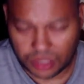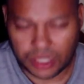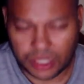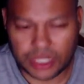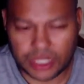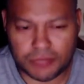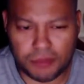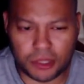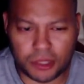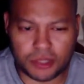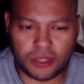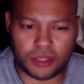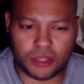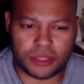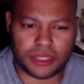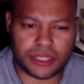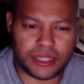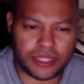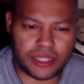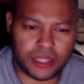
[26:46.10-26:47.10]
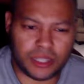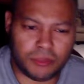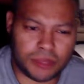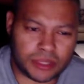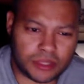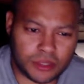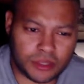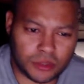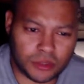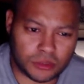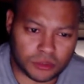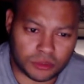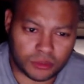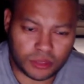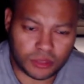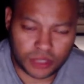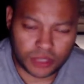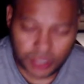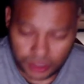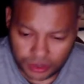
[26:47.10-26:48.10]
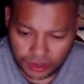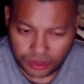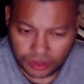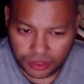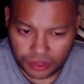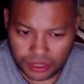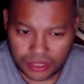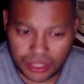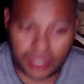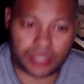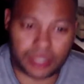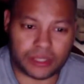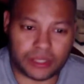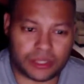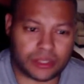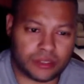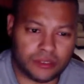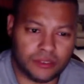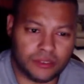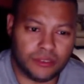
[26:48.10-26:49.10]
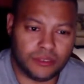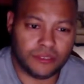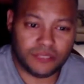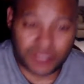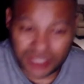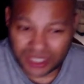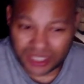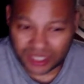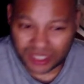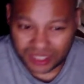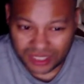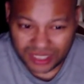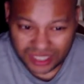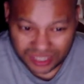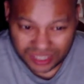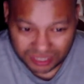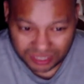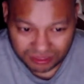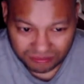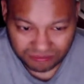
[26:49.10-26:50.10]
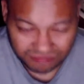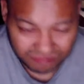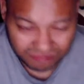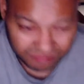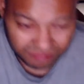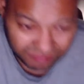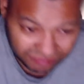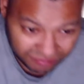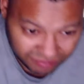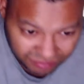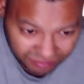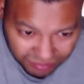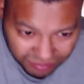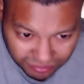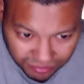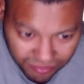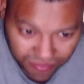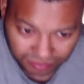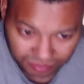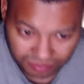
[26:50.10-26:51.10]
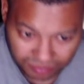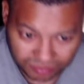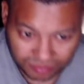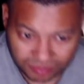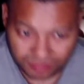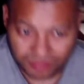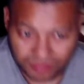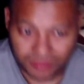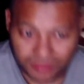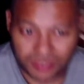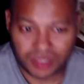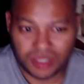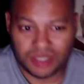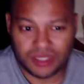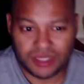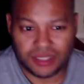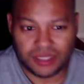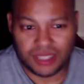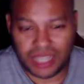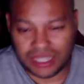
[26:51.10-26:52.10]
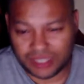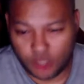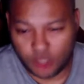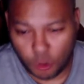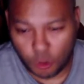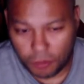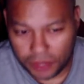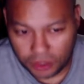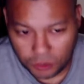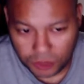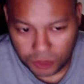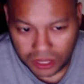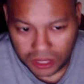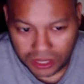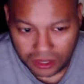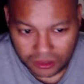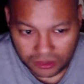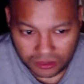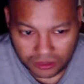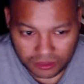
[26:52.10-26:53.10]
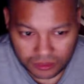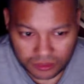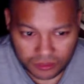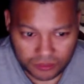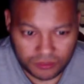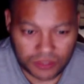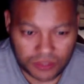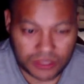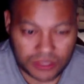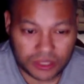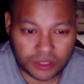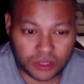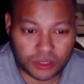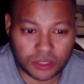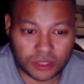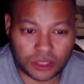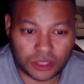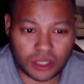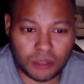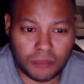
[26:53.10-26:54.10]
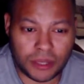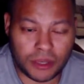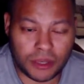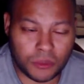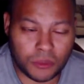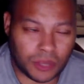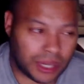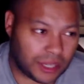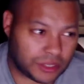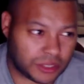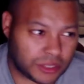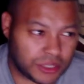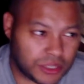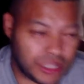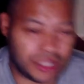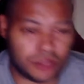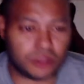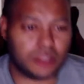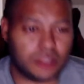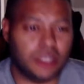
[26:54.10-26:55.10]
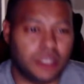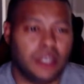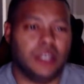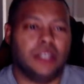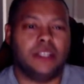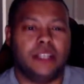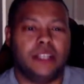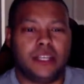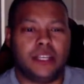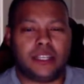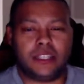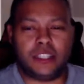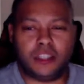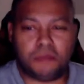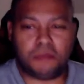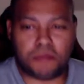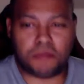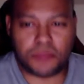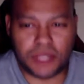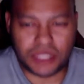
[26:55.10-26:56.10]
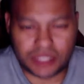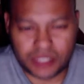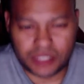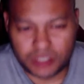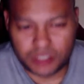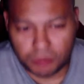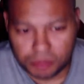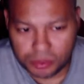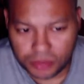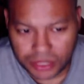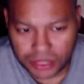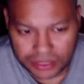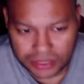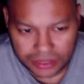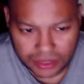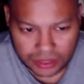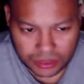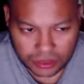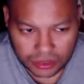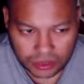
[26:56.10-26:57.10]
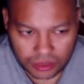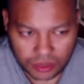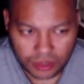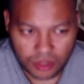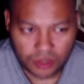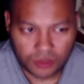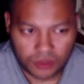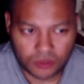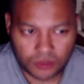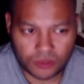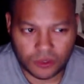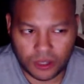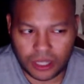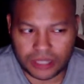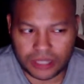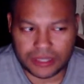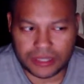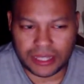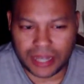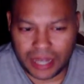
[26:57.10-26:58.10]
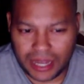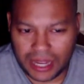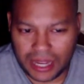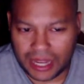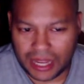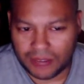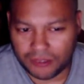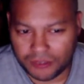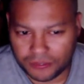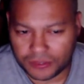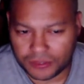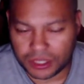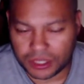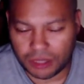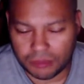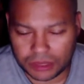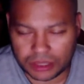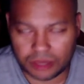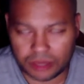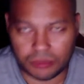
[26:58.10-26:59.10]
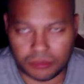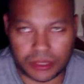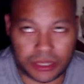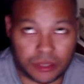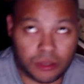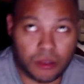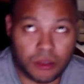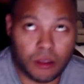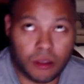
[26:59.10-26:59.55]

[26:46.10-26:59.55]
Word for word: Is book 13 coming soon? Digitally, yes. Physically, hmm. that's gonna be a while. Physicals are gonna be a while. So this is this is the this is the print run that I have coming to me.